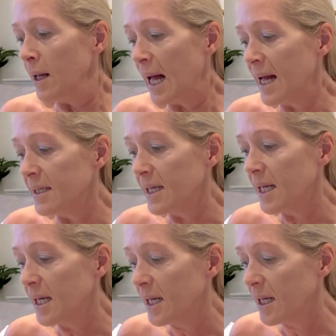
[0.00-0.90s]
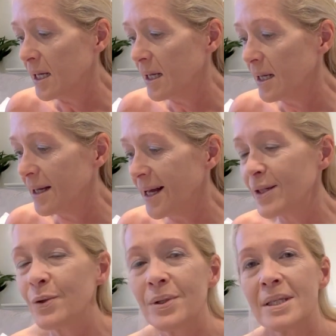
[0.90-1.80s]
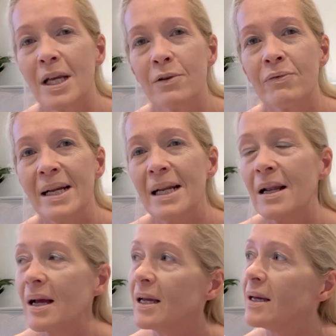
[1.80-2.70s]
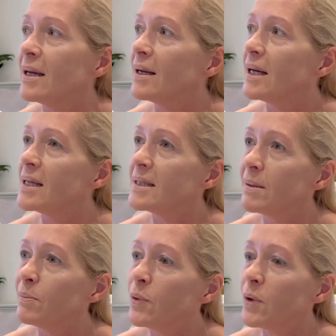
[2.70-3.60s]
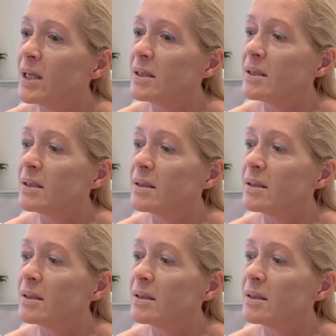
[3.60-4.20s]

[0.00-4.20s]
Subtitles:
And I'd also really like at some point